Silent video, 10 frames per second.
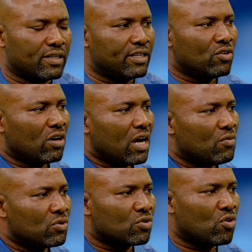the younger
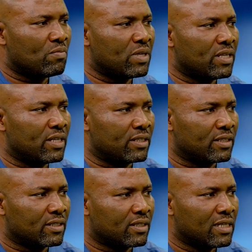ones coming in,
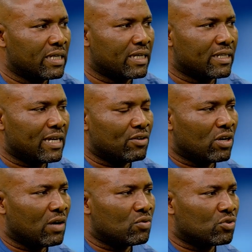their
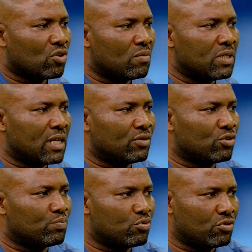younger ones coming in are
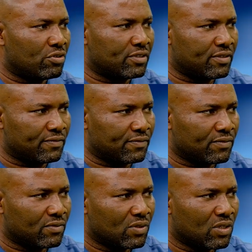not productive.
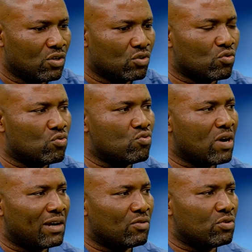So who
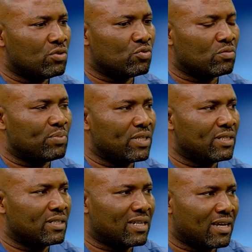are going to pay
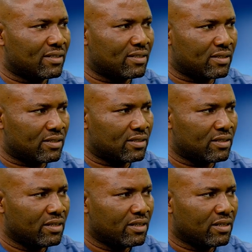the taxes
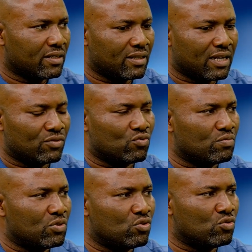that will
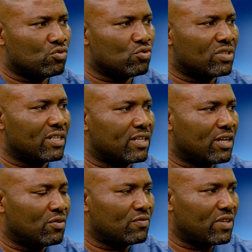be used to take care
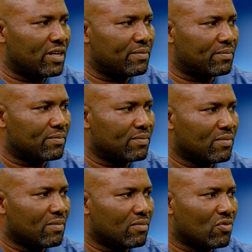of them
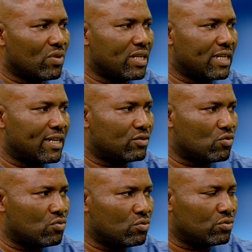when they get
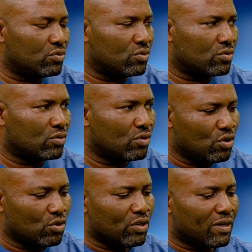old?
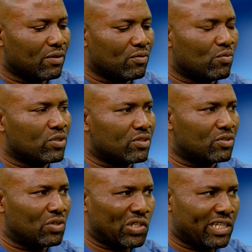What
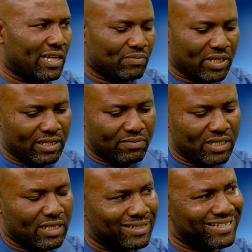does that mean? It
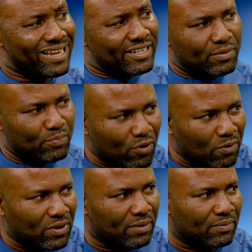means that there is a
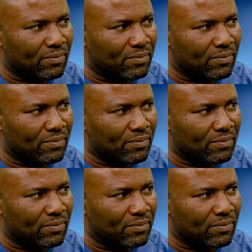problem.